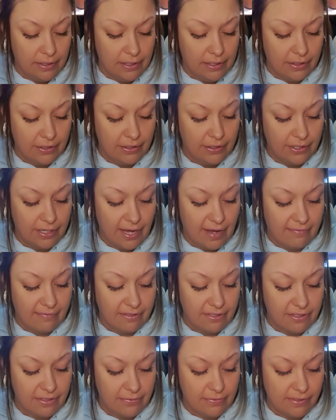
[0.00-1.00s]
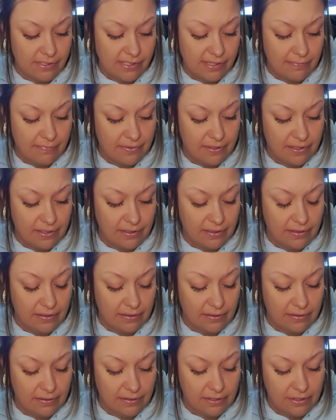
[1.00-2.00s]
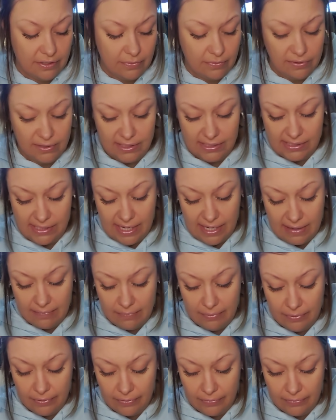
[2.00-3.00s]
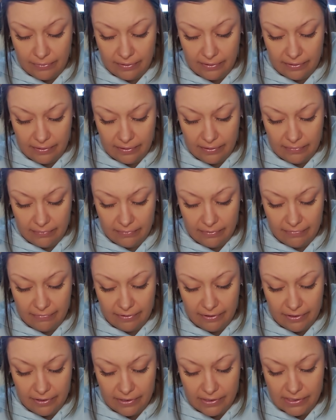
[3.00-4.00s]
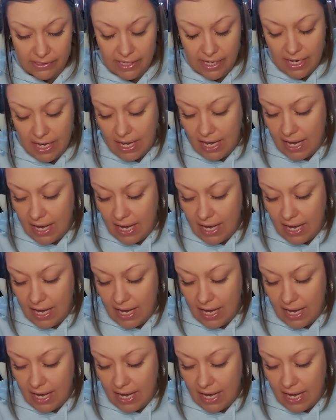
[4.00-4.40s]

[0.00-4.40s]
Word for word: And it could have to do with something to do with this emperor re- in reverse.